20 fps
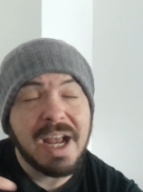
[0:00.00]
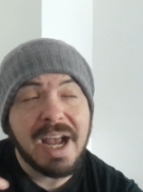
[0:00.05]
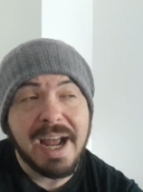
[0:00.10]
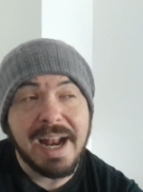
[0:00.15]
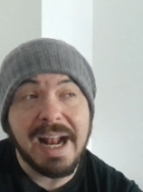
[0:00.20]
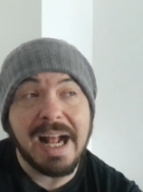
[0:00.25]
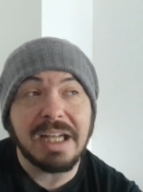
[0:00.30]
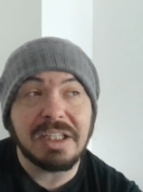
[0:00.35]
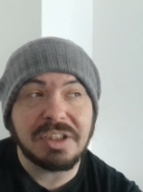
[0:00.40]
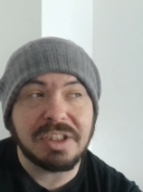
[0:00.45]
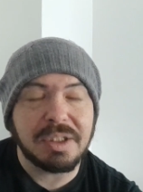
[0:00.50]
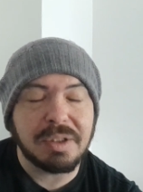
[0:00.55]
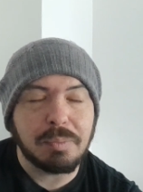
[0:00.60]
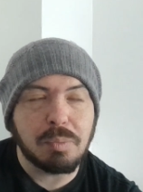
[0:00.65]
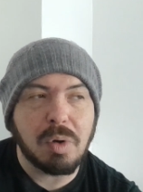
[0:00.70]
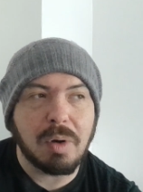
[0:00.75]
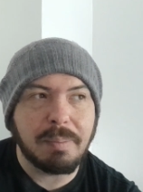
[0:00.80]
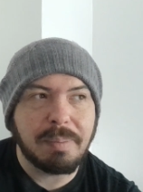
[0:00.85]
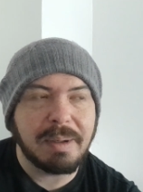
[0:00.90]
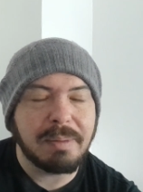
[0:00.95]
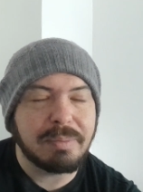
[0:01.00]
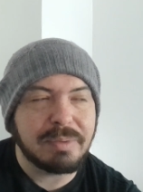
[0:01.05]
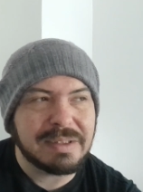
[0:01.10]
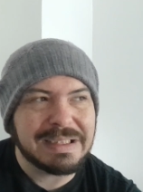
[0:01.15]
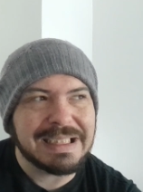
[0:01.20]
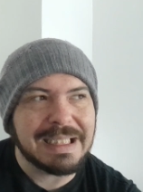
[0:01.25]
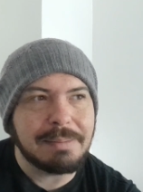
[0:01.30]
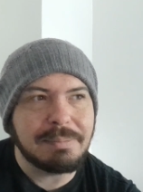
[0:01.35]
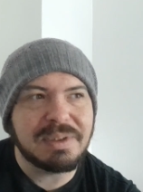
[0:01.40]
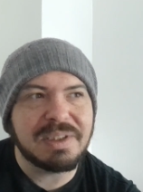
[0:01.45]
And actually, what people
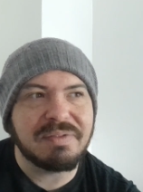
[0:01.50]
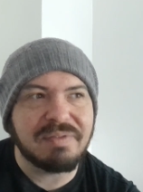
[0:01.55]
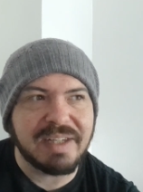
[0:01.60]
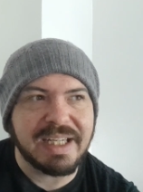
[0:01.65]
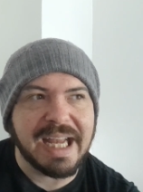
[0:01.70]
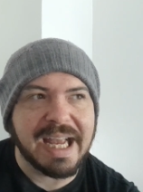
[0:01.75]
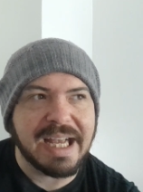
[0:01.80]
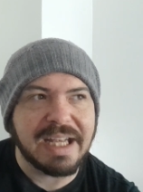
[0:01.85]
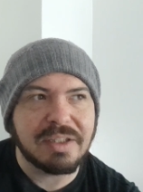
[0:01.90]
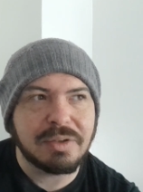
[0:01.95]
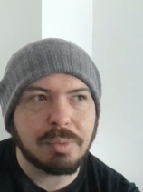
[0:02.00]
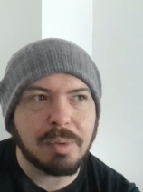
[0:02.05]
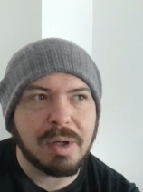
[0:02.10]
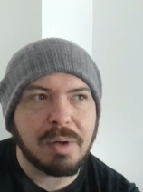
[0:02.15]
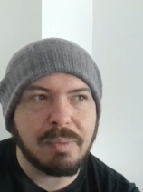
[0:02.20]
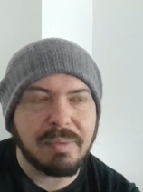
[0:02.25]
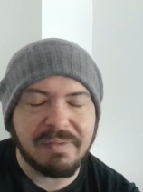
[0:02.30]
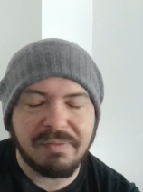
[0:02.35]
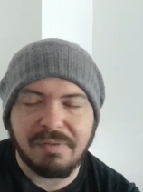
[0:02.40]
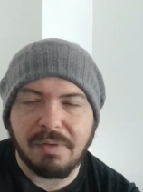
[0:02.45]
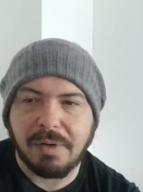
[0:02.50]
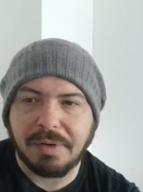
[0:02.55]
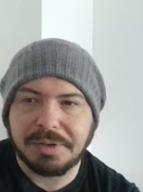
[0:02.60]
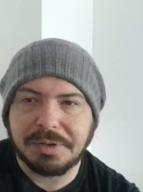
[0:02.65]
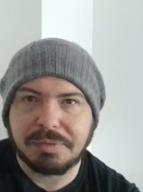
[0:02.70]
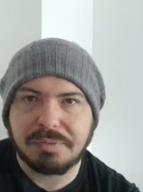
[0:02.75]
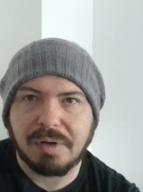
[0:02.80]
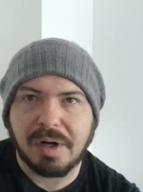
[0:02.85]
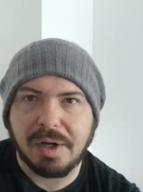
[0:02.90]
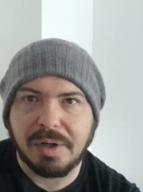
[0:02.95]
seem to forget as well with
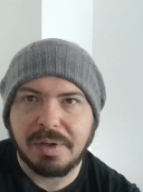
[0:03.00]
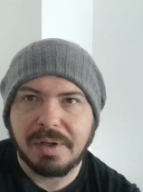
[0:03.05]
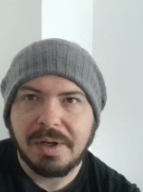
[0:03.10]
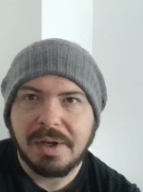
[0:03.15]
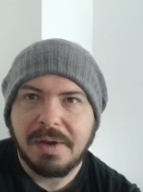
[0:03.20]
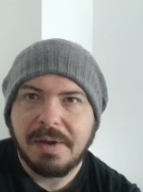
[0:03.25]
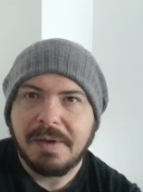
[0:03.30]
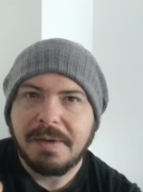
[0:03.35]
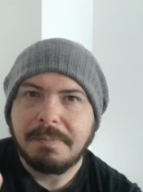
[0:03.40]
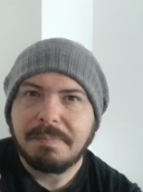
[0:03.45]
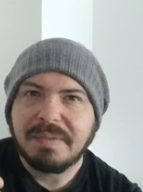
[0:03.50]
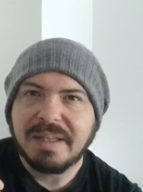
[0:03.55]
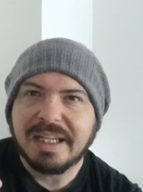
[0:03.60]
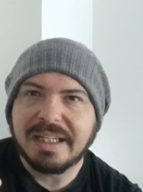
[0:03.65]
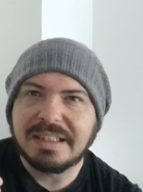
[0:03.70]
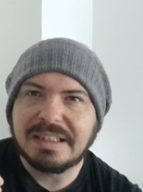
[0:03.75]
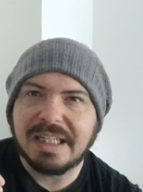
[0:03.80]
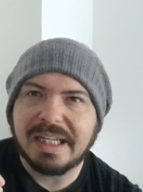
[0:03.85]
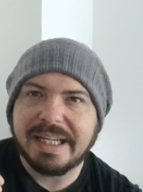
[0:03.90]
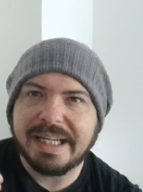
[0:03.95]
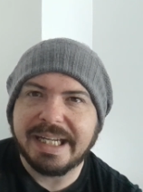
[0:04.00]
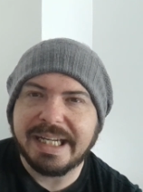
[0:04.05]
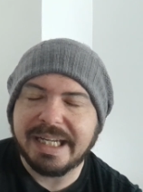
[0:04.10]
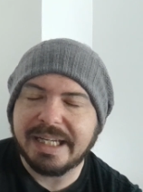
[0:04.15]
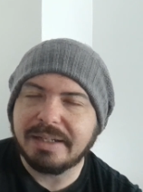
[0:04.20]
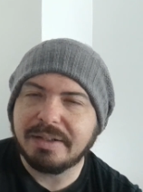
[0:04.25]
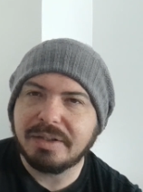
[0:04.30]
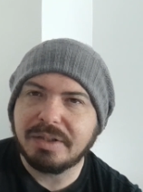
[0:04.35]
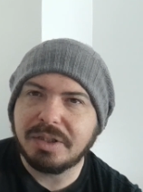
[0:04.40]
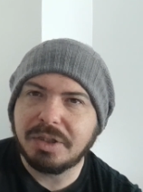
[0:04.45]
Forest Row is that
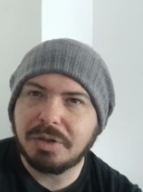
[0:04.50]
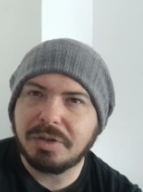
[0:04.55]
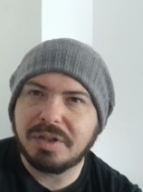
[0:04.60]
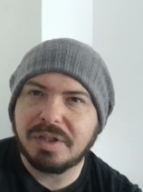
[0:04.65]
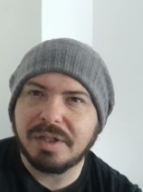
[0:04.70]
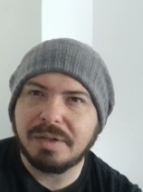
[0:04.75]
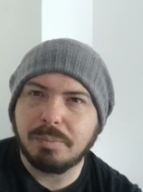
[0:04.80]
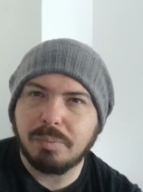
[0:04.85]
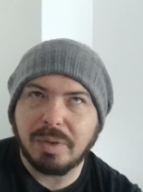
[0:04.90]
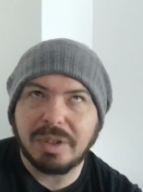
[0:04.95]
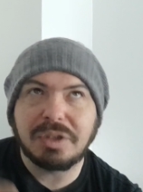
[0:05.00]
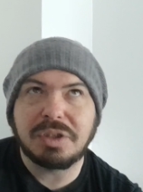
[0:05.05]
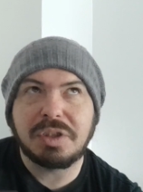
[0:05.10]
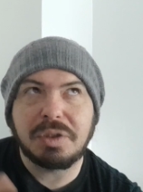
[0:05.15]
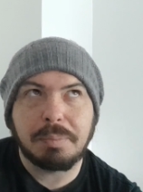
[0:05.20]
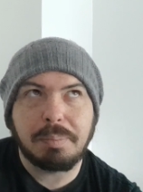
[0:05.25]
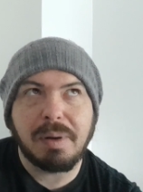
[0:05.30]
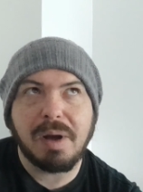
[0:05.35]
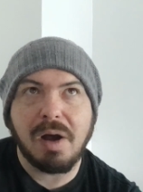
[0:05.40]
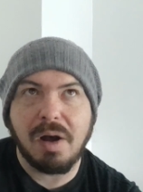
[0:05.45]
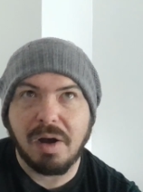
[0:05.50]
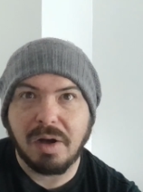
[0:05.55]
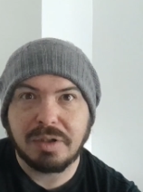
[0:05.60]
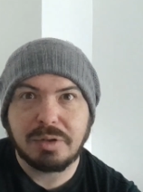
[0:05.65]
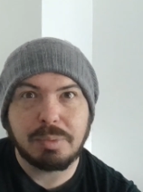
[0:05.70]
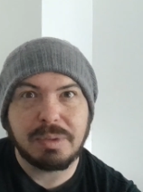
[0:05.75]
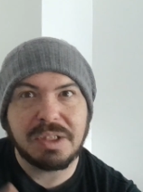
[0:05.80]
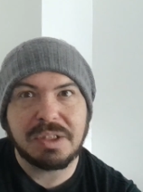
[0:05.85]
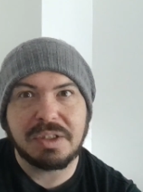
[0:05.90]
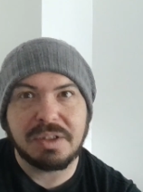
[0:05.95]
you can, once you're
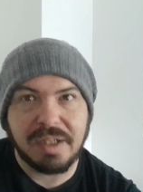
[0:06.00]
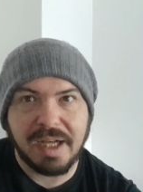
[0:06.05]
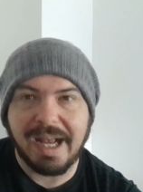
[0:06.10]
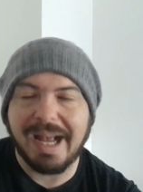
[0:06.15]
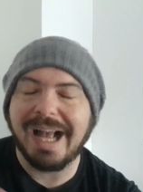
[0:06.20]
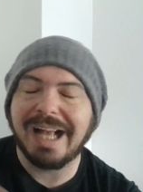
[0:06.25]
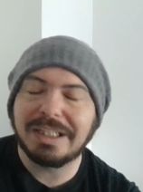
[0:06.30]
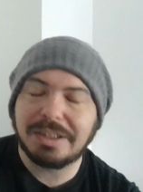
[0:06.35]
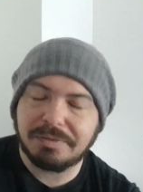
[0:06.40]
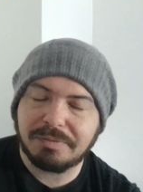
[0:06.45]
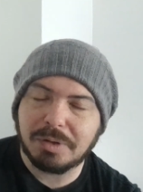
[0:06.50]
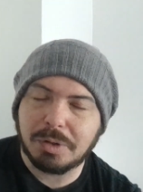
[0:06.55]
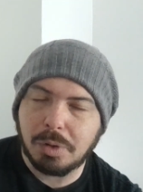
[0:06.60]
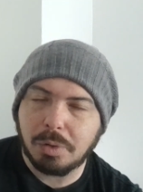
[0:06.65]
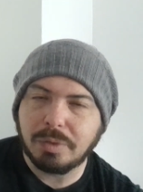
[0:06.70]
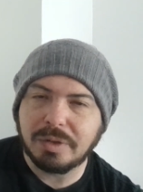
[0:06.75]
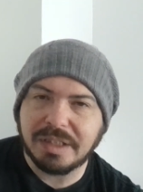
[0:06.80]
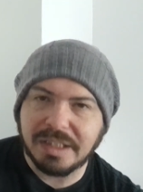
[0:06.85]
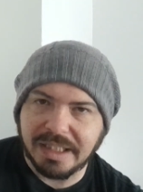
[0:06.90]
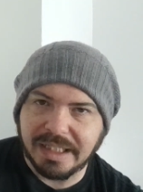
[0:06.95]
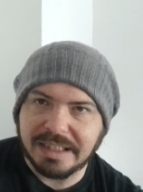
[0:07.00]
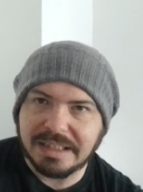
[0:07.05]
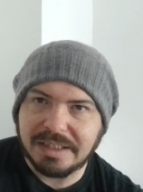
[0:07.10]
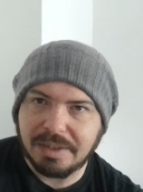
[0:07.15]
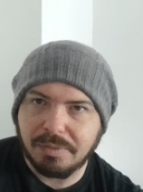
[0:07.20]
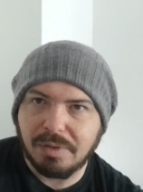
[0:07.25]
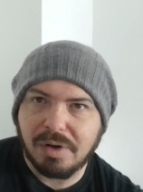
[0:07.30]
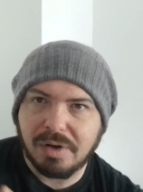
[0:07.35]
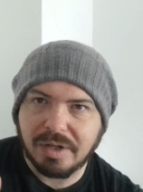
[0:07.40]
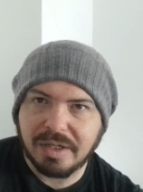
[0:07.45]
parked, which as of recording this,
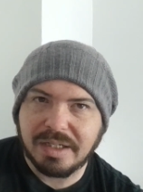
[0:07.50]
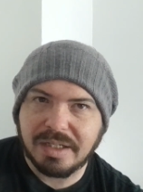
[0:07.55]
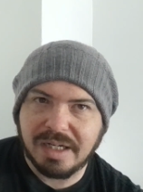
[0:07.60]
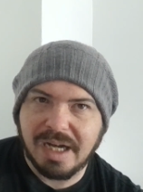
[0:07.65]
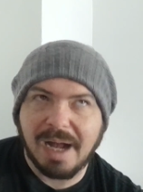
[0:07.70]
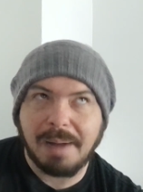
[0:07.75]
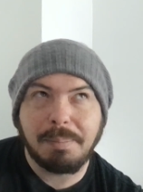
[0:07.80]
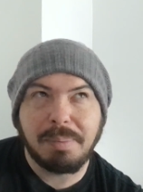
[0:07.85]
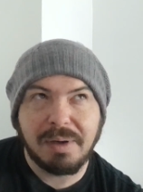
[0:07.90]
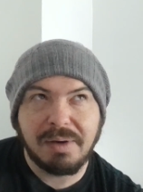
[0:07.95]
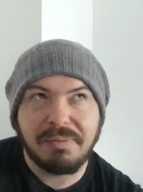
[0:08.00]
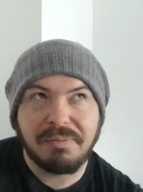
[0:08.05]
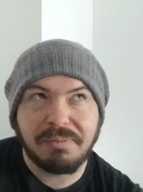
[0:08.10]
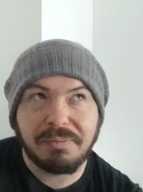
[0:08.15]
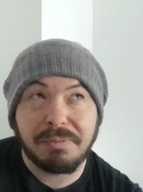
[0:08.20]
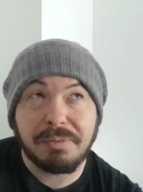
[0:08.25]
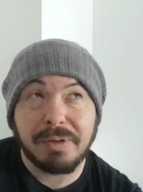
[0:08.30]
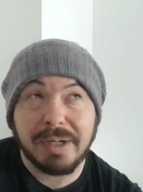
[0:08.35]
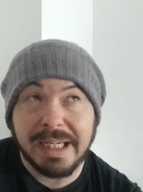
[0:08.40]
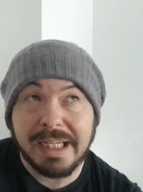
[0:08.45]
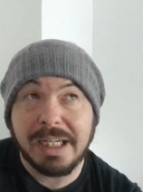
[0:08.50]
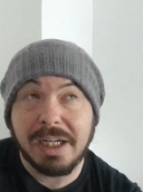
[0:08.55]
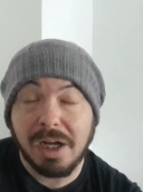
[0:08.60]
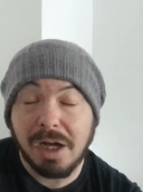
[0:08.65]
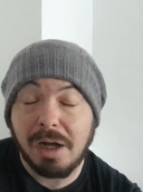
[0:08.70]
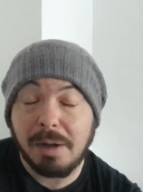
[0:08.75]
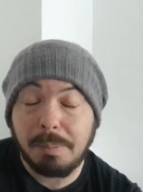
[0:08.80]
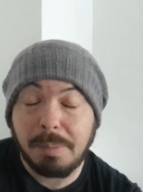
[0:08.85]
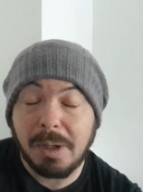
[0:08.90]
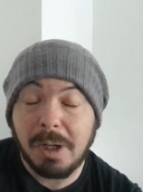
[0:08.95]
there are a couple of free
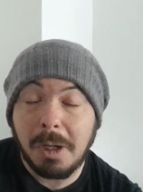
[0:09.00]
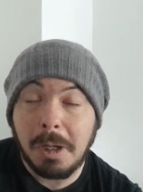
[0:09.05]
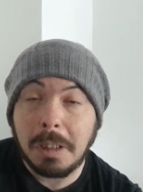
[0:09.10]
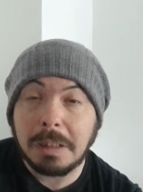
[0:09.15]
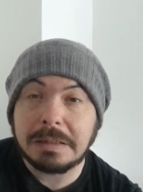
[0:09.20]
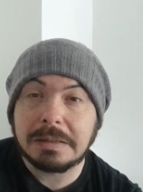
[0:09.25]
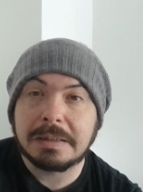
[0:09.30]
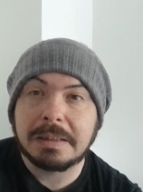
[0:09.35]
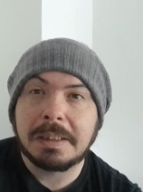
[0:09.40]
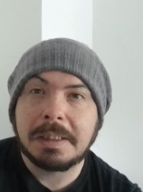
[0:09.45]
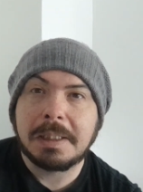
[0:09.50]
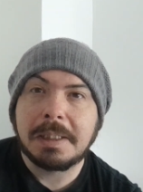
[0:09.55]
car parks